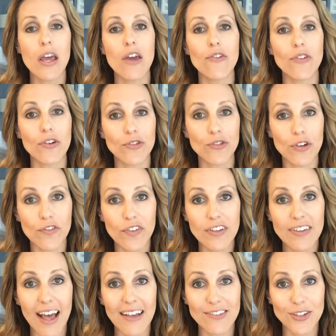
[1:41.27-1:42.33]
if your
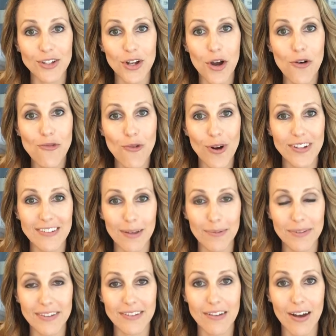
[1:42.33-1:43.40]
surface has no foreign
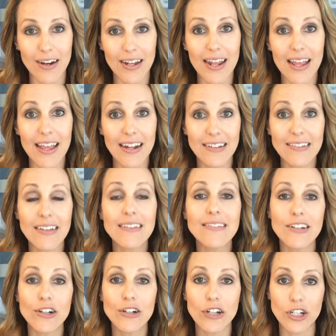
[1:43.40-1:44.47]
substance on it, it is
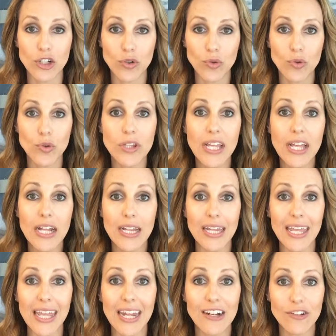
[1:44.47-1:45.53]
considered a truly
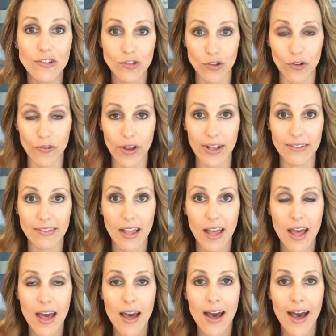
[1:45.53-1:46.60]
clean surface.
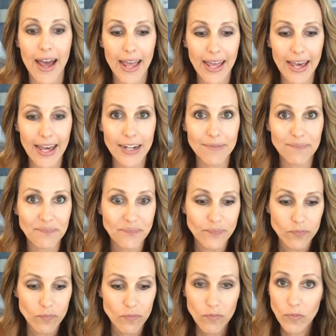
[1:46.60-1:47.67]
And
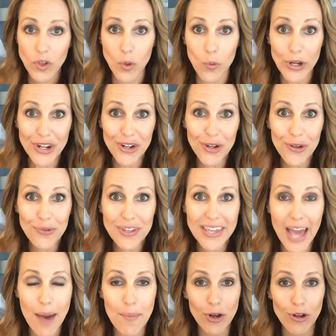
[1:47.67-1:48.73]
when you're using
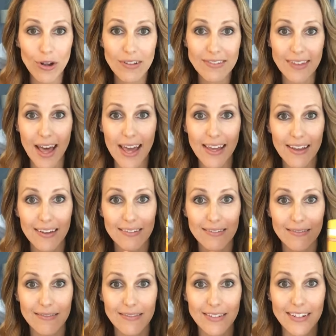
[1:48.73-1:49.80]
chemicals like
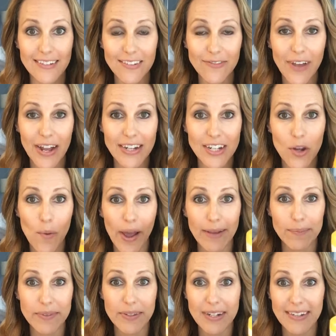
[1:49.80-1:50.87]
disinfecting
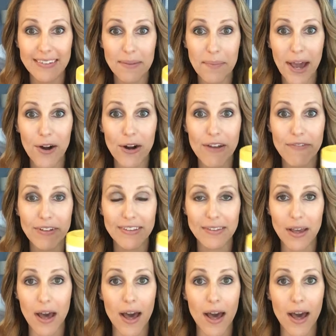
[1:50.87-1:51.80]
wipes, it doesn't matter if it's